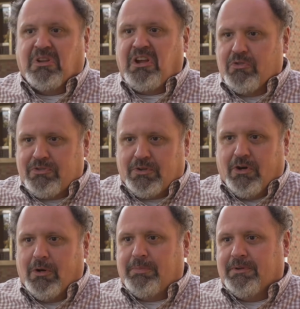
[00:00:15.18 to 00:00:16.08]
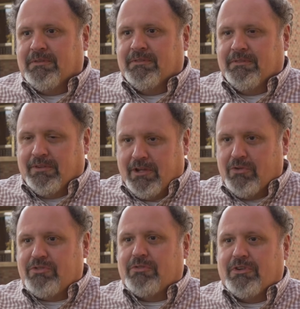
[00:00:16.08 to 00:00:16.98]
layers of carpet,
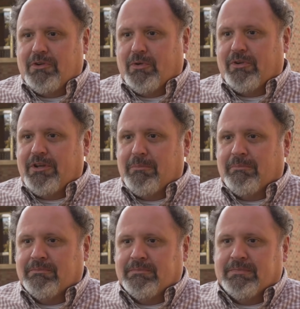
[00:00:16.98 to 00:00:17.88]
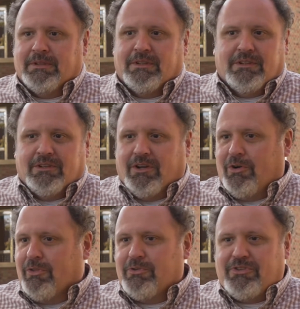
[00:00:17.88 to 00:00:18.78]
layers of linoleum,
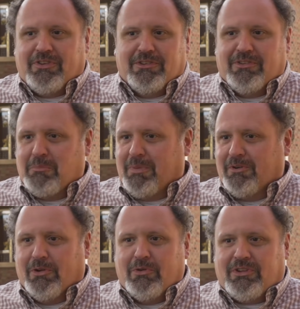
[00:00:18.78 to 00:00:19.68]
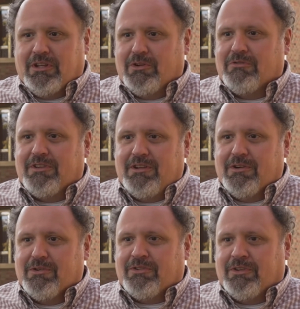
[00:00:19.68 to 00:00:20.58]
all those things that bungalows get over the
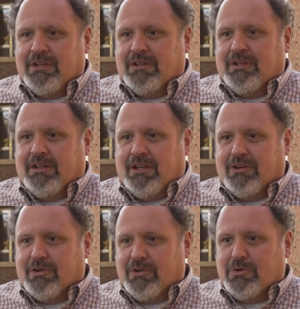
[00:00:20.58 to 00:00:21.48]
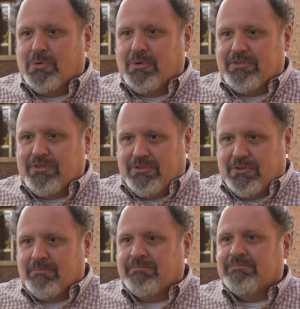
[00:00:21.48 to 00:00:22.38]
years. And our goal was to